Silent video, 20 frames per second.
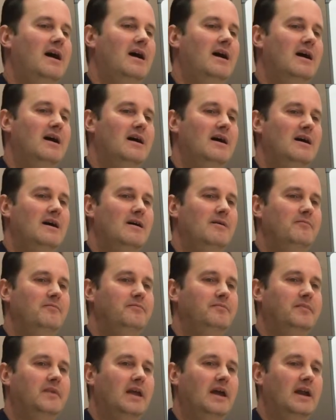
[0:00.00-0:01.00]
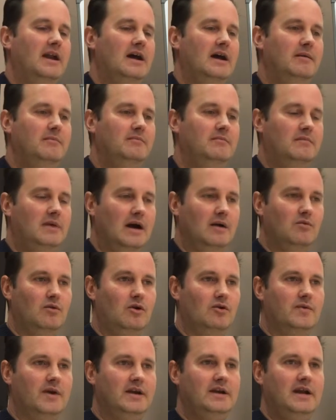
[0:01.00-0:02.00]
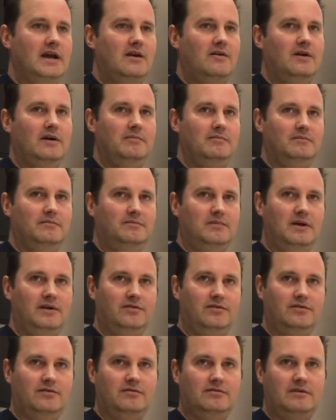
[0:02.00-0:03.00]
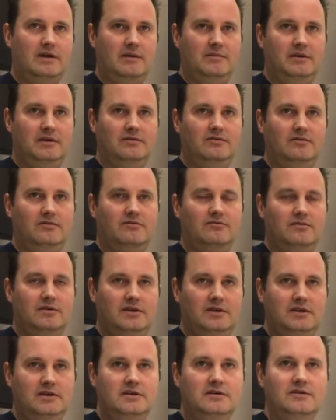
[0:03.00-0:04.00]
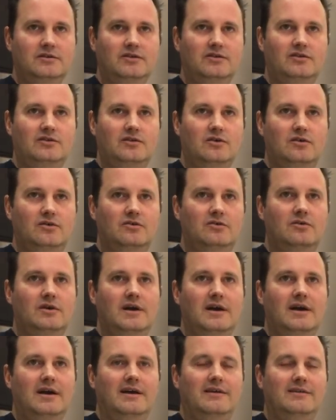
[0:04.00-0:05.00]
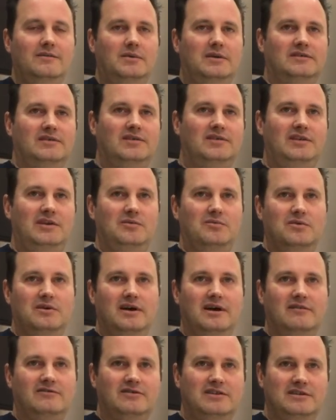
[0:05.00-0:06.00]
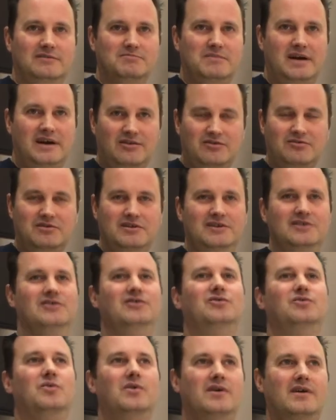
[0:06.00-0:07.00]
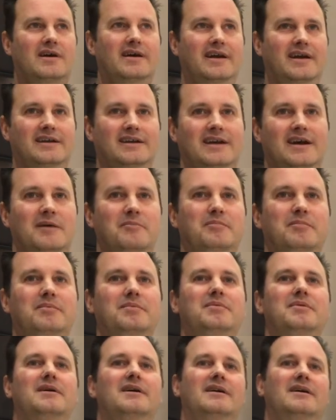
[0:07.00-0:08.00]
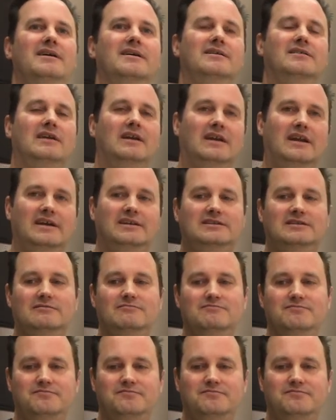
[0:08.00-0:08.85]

um, and i'm my role right now i'm i i'm in three years so we'll have to see where after the, my three years where i end up because uh, i'd like to